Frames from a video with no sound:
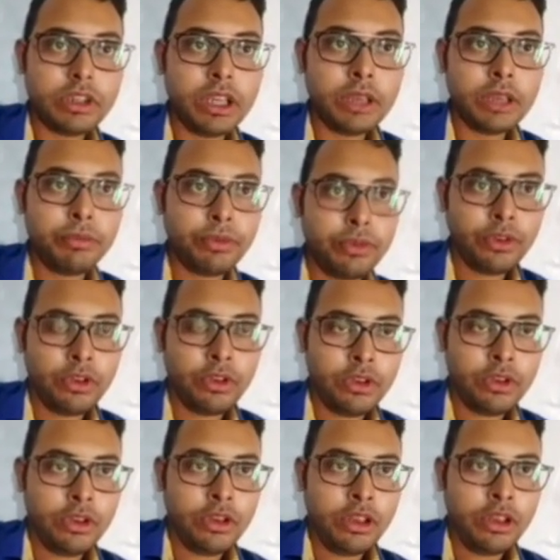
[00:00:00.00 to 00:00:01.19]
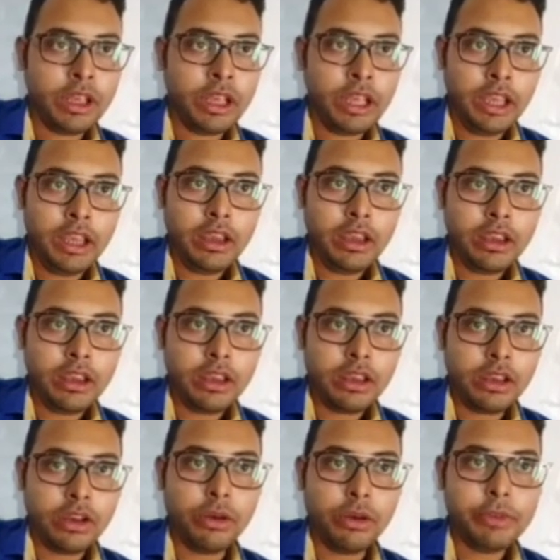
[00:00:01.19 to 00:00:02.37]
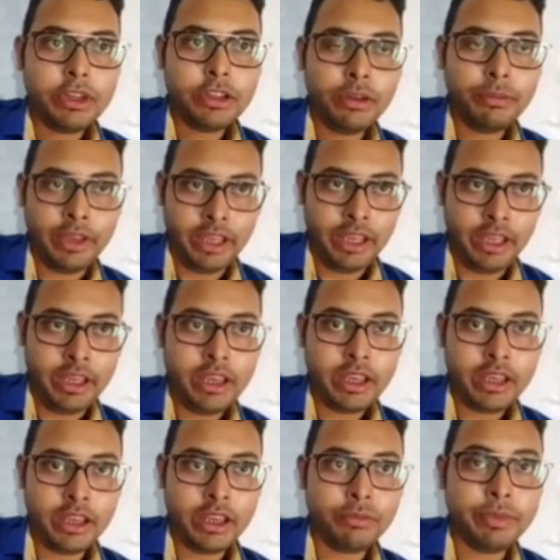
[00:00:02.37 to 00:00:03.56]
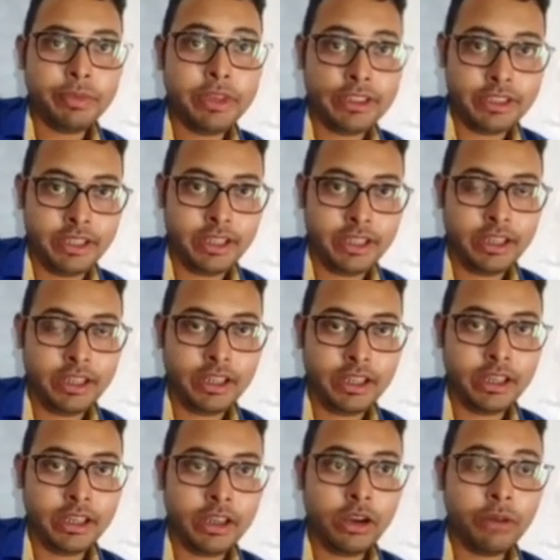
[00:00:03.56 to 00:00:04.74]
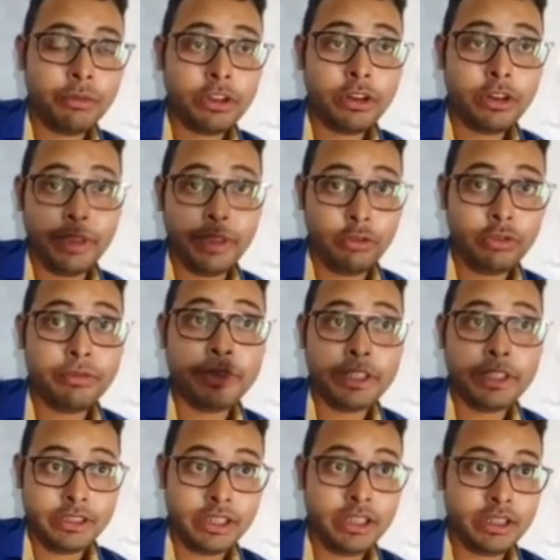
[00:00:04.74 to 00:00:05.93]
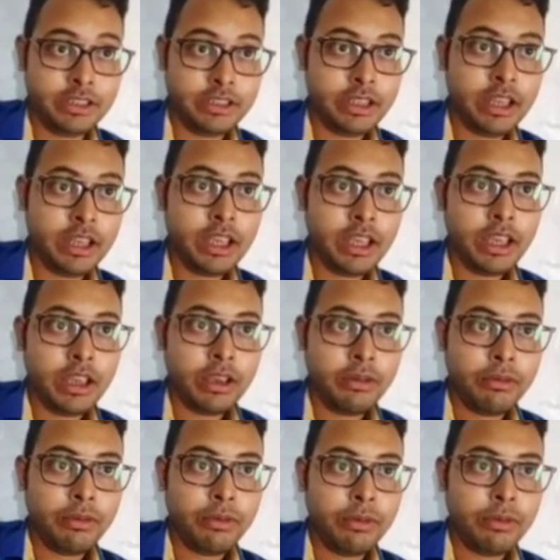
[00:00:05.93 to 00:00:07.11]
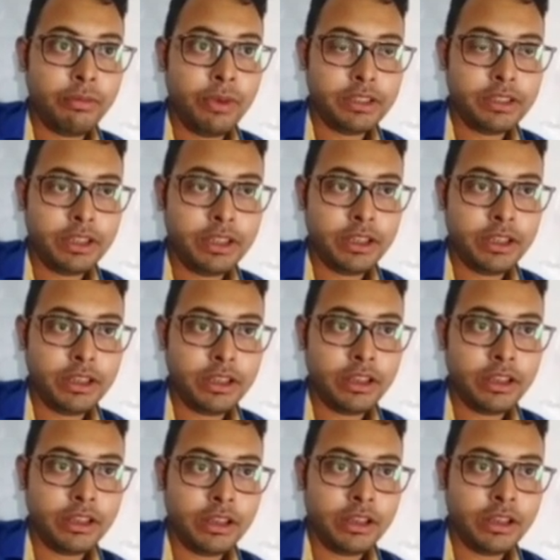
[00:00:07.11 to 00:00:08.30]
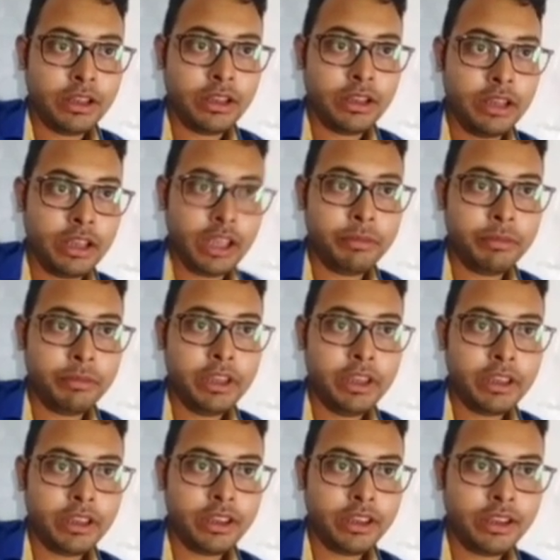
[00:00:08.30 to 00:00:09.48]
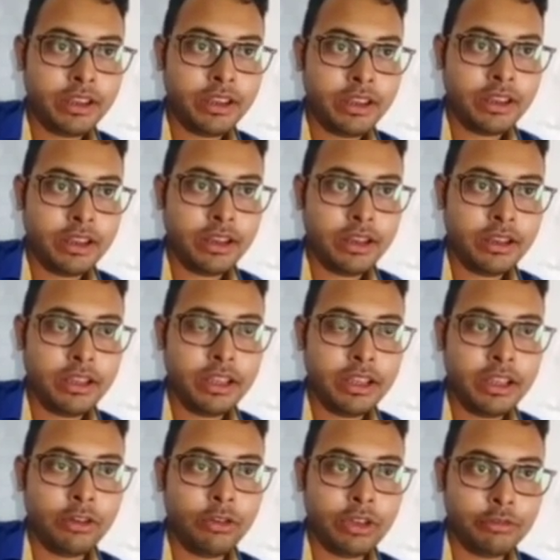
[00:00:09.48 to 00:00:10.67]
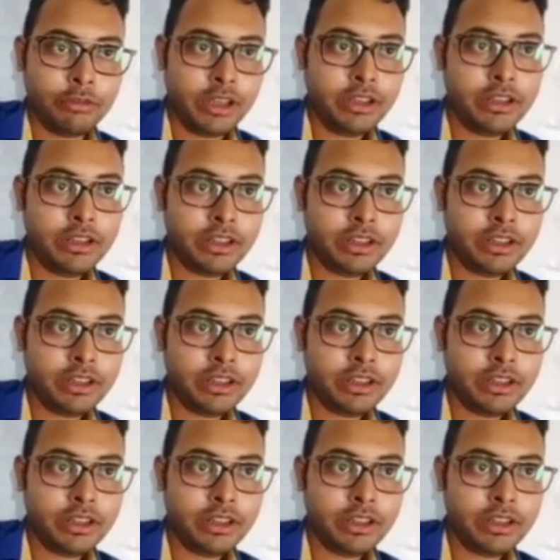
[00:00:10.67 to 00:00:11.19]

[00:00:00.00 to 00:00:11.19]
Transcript: if A commutation of A into BC, commutation of A with BC is first take AB, C goes outside,